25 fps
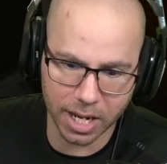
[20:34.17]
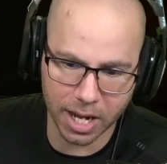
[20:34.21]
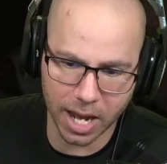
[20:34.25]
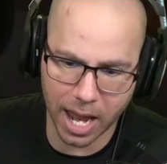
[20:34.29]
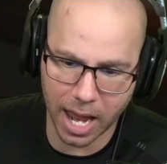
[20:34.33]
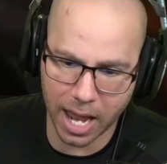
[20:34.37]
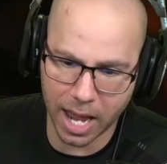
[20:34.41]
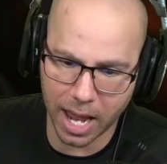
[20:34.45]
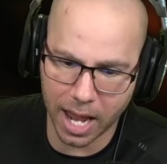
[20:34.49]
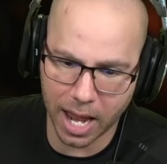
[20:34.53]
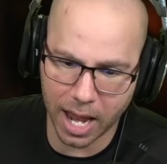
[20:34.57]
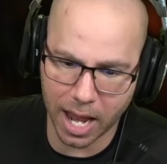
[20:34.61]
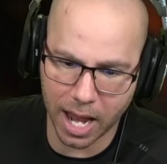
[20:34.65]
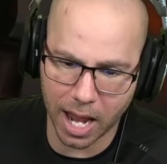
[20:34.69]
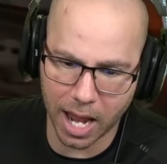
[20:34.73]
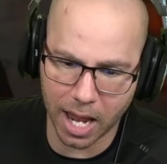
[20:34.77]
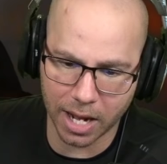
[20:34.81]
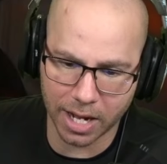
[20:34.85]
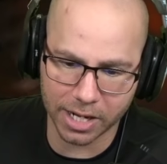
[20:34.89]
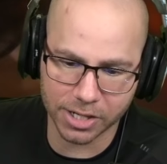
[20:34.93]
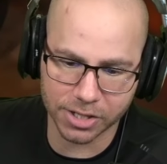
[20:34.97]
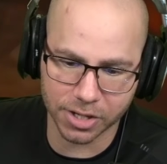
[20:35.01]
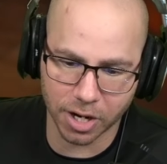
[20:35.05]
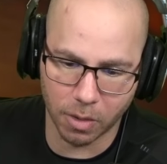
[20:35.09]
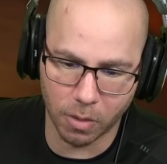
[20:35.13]
and
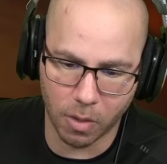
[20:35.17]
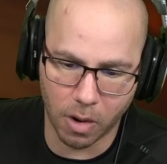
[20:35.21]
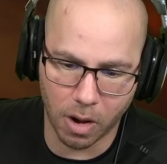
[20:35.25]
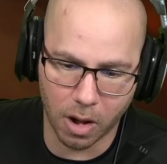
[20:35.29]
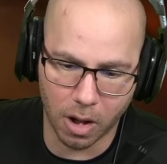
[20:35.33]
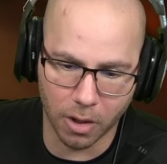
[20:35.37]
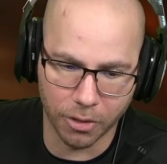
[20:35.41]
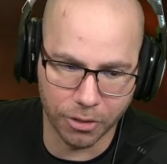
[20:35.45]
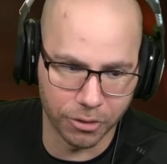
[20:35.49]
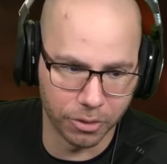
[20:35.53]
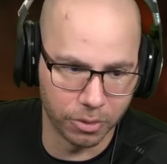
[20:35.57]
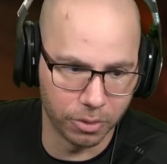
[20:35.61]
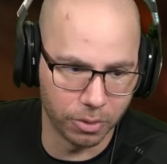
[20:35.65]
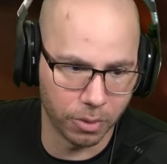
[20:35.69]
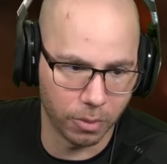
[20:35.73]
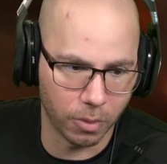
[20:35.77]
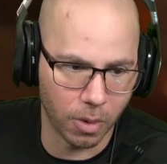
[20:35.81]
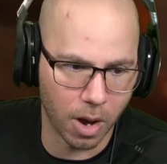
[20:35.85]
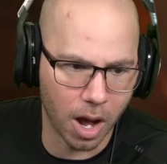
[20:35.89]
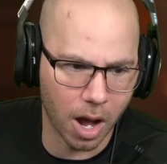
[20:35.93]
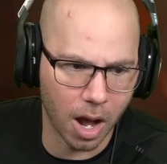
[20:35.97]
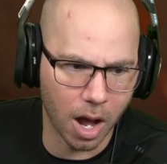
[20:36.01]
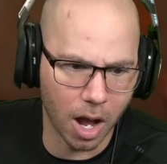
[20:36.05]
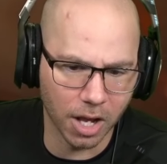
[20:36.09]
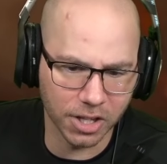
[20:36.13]
he's gonna wall through the
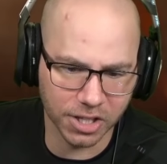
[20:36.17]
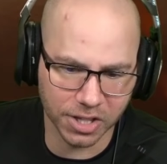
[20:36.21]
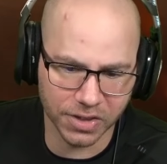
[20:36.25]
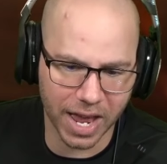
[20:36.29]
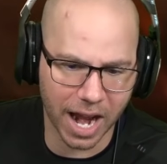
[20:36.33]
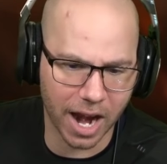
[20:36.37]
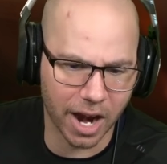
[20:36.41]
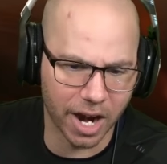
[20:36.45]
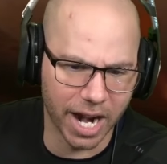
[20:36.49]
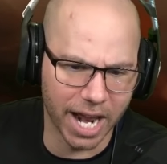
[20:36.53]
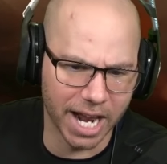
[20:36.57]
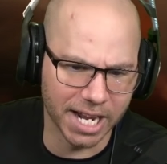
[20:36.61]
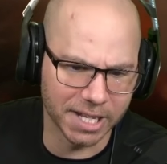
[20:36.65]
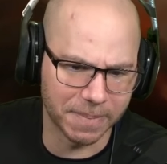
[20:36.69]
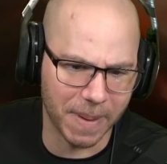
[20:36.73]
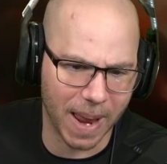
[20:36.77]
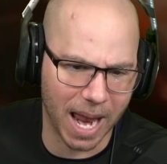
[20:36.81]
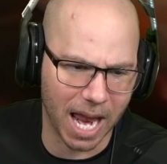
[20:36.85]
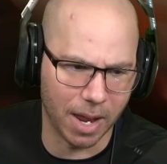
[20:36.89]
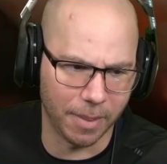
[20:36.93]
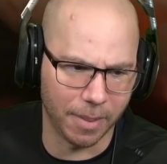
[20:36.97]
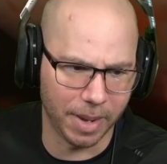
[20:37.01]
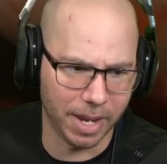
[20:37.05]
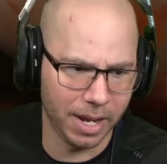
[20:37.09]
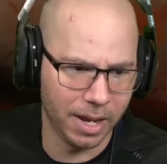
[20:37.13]
walls. There it is,
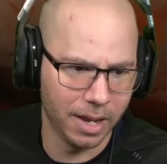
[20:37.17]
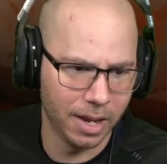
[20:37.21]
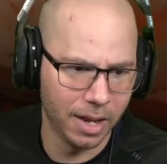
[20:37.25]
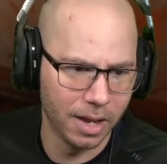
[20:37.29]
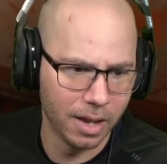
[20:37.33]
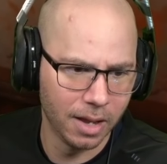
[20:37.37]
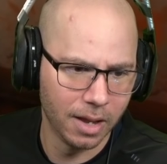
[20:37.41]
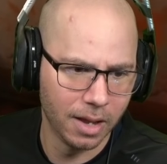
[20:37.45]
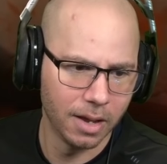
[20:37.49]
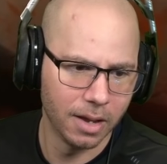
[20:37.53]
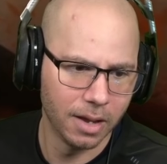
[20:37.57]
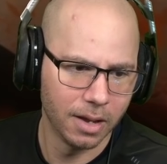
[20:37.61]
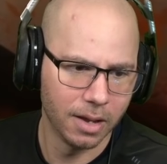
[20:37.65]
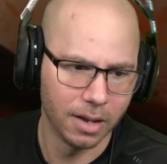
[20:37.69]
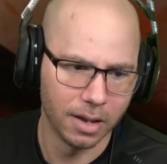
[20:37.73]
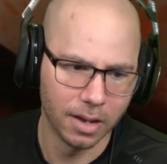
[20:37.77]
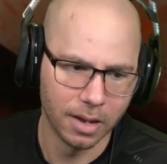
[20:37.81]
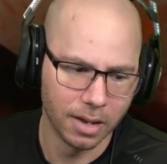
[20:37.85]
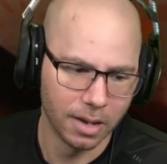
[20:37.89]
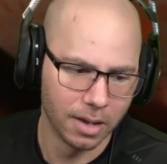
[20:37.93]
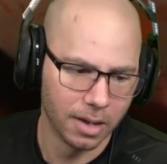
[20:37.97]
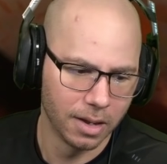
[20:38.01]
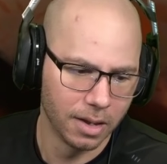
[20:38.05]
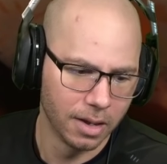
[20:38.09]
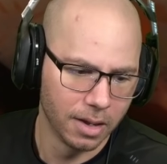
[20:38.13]
baby.
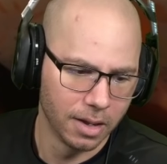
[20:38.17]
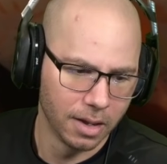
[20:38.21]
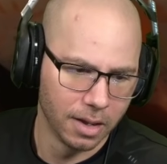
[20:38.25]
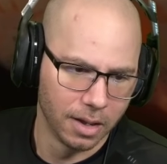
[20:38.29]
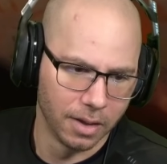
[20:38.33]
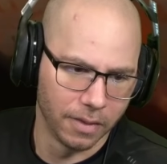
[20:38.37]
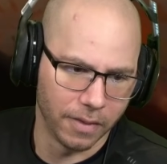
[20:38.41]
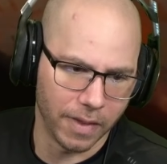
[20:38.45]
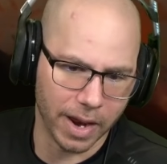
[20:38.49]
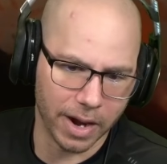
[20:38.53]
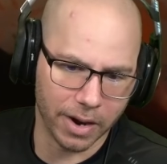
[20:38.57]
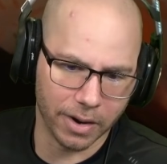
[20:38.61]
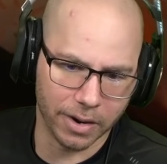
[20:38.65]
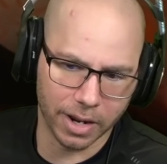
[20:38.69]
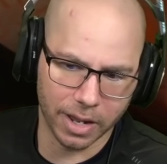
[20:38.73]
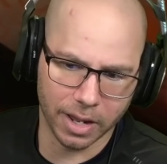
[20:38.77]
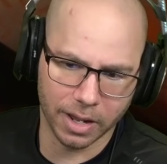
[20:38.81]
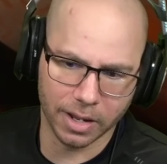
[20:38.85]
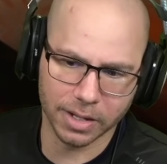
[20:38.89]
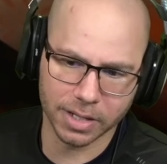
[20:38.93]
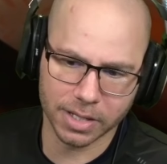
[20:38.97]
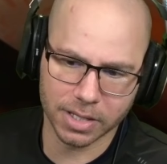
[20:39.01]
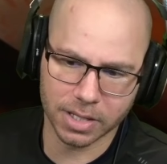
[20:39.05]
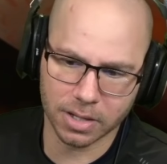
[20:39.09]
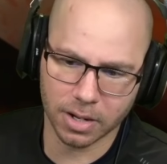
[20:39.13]
There it
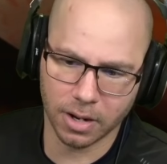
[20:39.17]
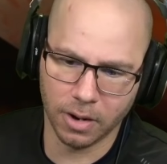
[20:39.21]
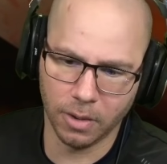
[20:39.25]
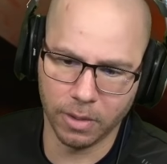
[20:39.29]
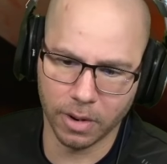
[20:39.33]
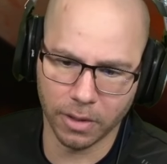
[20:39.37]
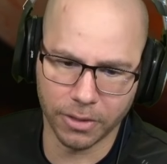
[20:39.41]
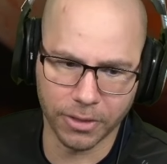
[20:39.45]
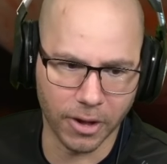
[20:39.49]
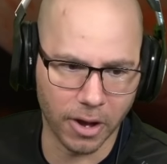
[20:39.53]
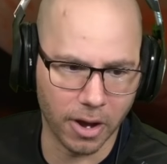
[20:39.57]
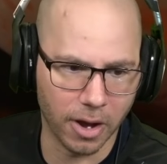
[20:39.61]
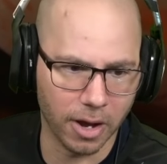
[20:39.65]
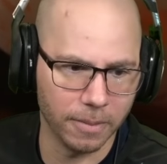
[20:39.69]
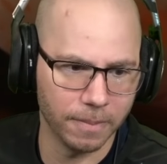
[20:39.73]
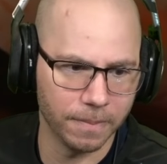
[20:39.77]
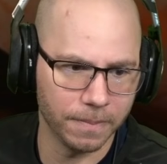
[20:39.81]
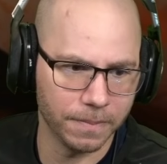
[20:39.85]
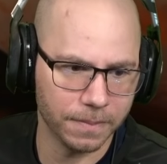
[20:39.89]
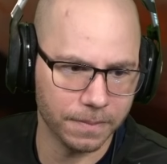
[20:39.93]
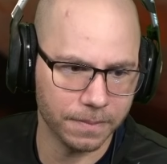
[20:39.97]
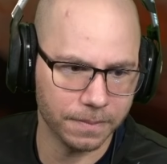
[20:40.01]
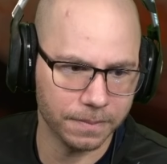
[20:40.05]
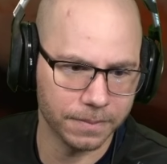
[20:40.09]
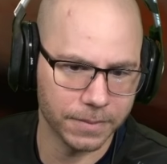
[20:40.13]
is. Who would have thought?
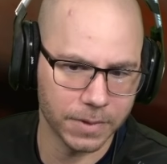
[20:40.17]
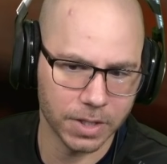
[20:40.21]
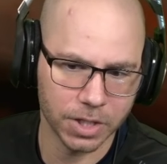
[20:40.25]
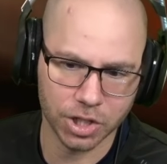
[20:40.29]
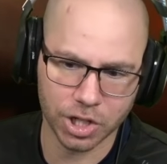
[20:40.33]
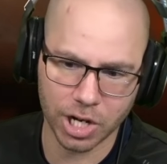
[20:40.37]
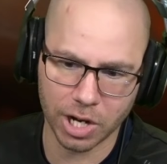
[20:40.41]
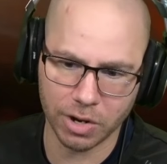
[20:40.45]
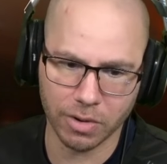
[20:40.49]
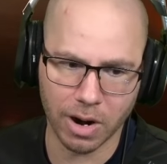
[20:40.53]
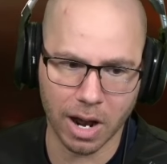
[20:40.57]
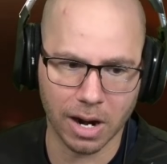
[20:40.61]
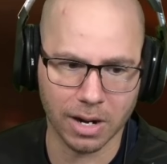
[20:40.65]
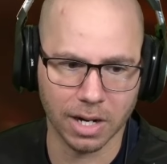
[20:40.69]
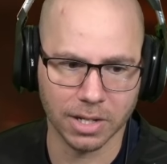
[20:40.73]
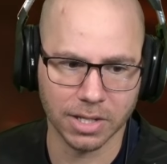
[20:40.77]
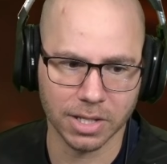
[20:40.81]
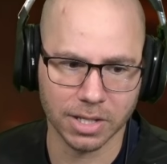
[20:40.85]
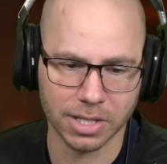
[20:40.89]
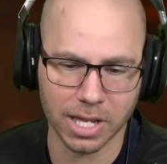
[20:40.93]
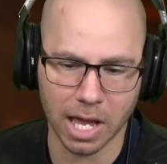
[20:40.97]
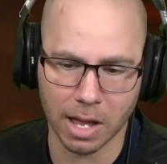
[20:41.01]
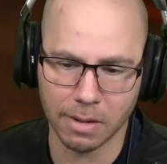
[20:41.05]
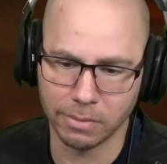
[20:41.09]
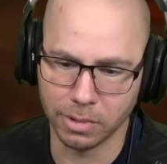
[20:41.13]
Sheetrock doesn't
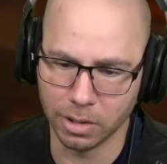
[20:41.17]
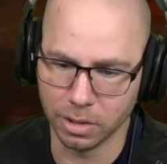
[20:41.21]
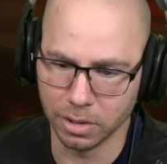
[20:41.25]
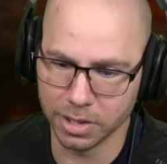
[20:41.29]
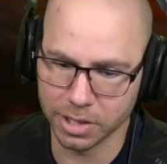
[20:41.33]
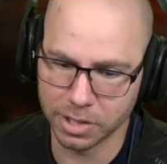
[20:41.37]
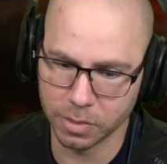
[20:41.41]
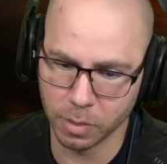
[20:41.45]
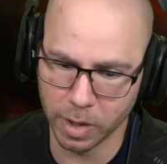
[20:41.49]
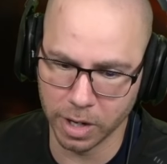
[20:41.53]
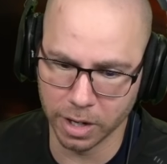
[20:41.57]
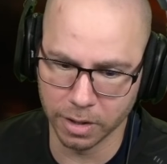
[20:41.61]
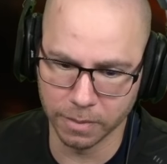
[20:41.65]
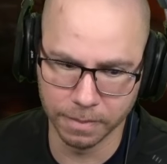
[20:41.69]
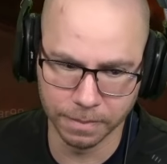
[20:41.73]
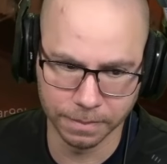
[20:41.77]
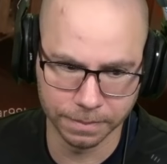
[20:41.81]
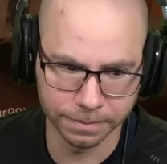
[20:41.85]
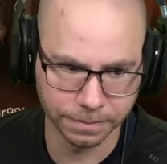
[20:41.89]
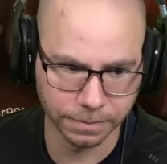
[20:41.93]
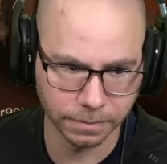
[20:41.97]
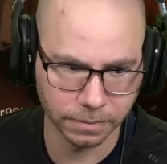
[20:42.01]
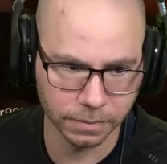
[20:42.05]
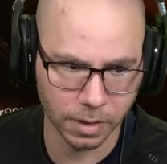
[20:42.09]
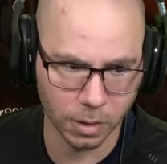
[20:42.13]
stop bullets. Weird.
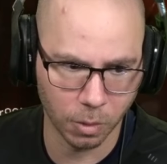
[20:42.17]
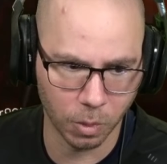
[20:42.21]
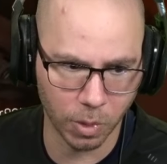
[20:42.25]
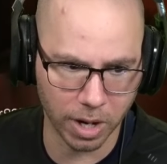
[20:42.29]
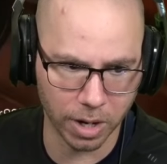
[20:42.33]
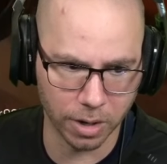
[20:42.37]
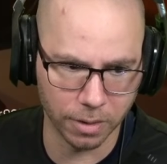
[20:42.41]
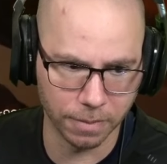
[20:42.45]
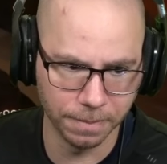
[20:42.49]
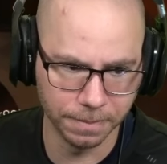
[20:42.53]
Weird.